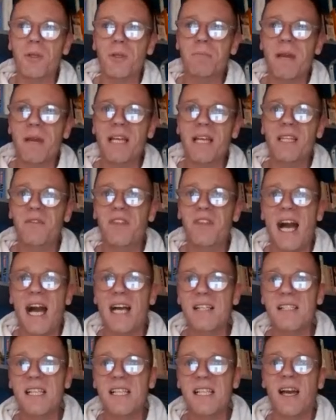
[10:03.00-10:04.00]
the perspective that I
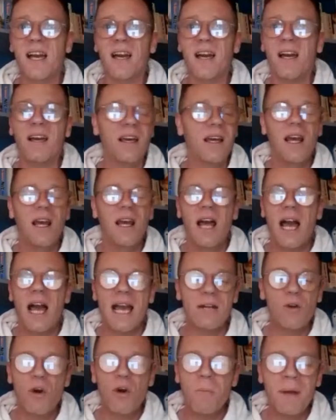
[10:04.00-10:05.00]
see it.
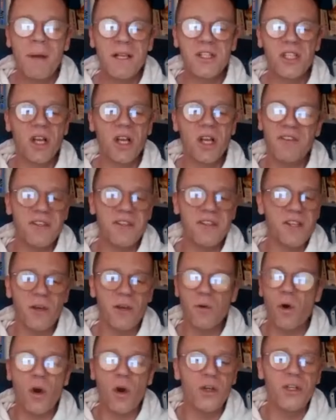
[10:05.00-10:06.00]
And all my stuff is
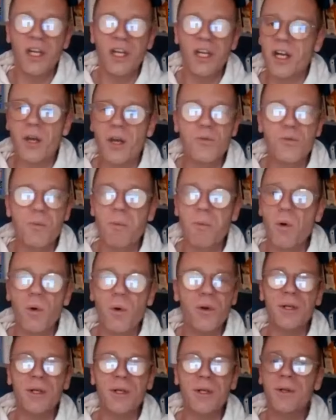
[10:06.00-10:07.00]
out on the ground
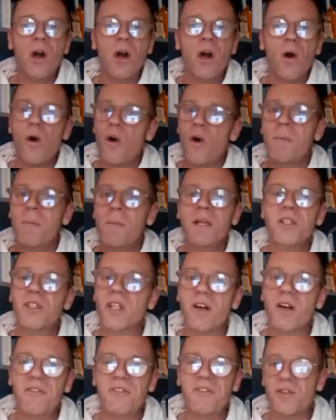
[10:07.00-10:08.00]
reporting. All my
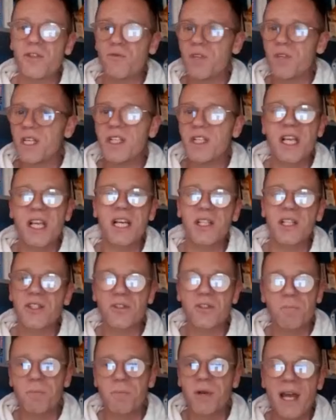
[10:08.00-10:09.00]
stuff is
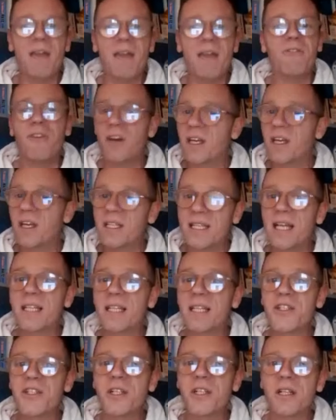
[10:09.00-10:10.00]
researched pretty fucking
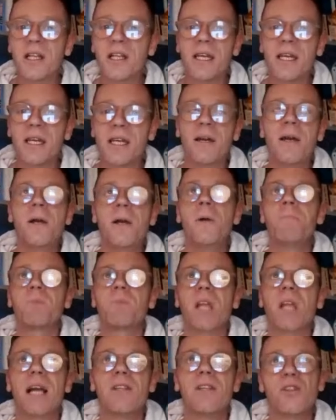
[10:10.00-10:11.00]
diligently.
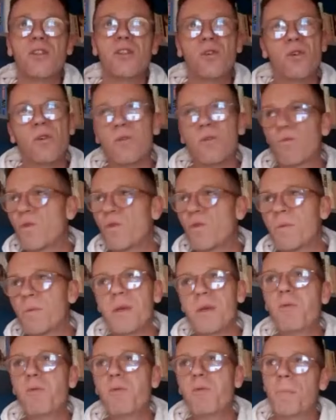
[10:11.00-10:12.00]
And so
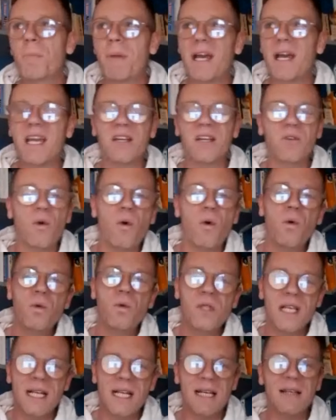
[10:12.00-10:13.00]
when people are picking
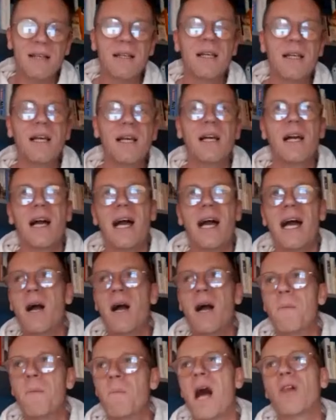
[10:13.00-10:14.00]
holes in it,
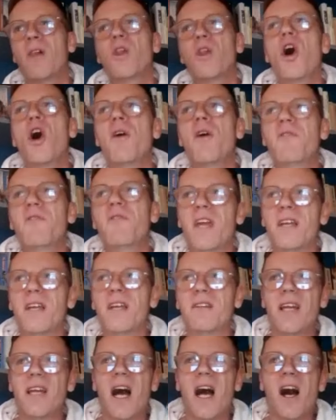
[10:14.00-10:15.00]
a lot of
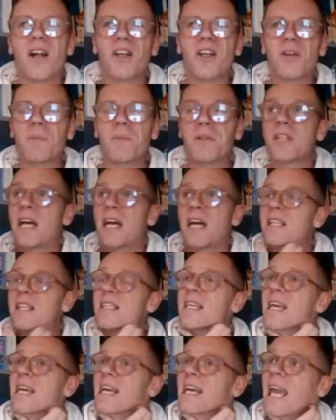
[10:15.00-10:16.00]
the arguments that I
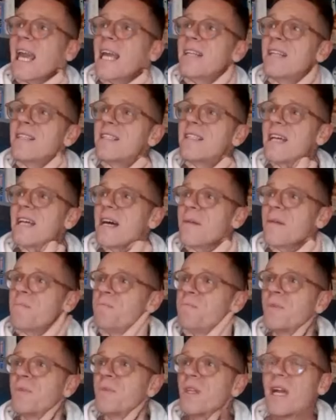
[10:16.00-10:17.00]
see against it,
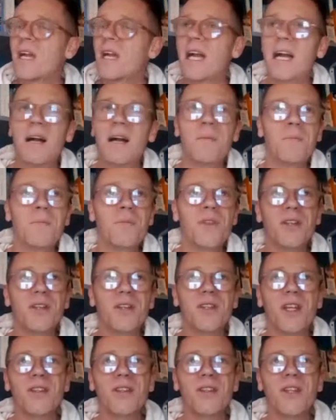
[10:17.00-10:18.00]

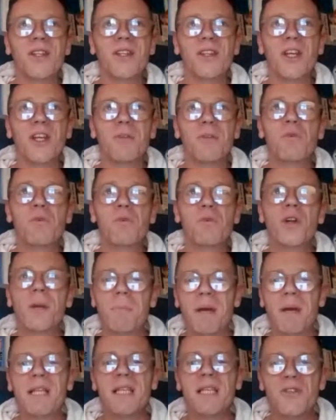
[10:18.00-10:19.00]
they're more
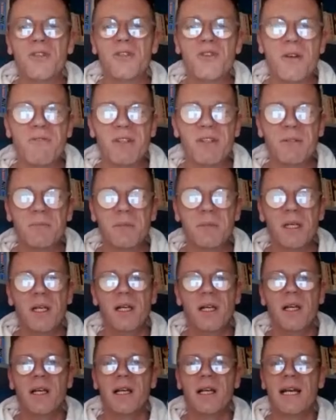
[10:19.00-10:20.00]
opinion driven.
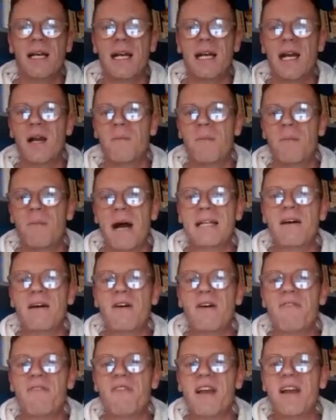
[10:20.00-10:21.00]

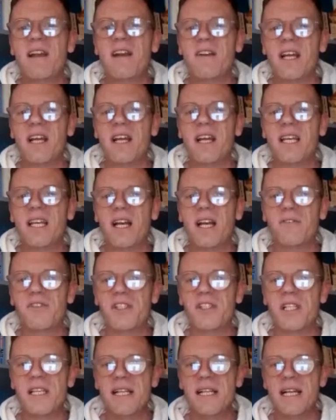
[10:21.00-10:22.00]
I very rarely have
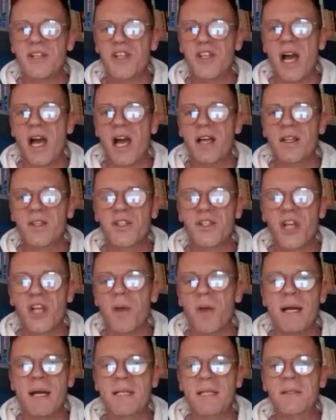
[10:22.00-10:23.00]
seen a challenge
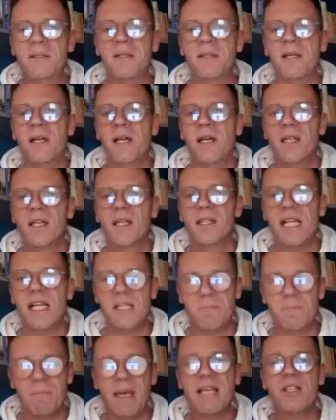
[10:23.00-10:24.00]
come in
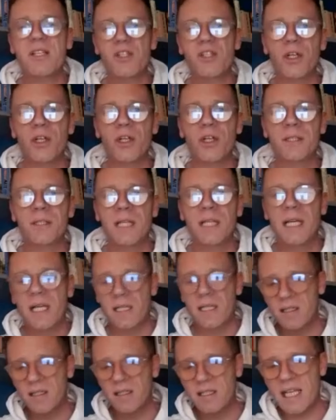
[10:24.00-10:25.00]
that's based on
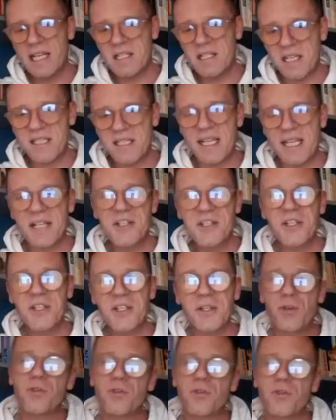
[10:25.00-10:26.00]
this
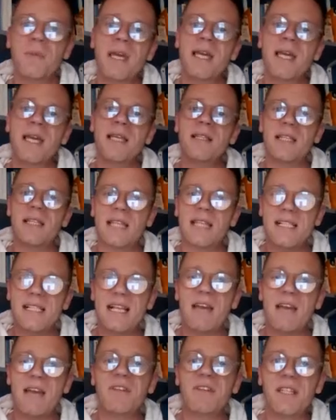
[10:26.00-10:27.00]
assertion that you made,
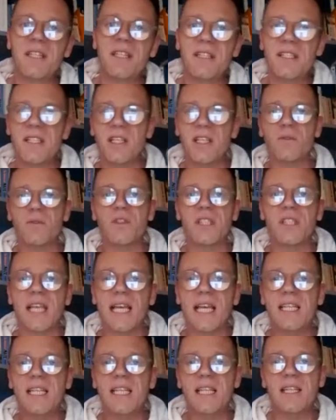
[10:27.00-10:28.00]
this evidence that you've
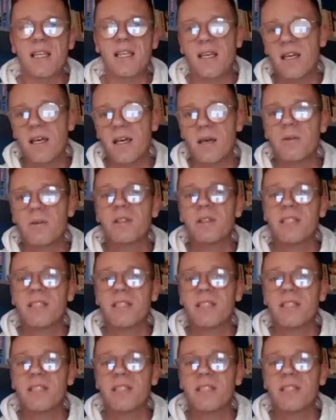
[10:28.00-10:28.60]
cited,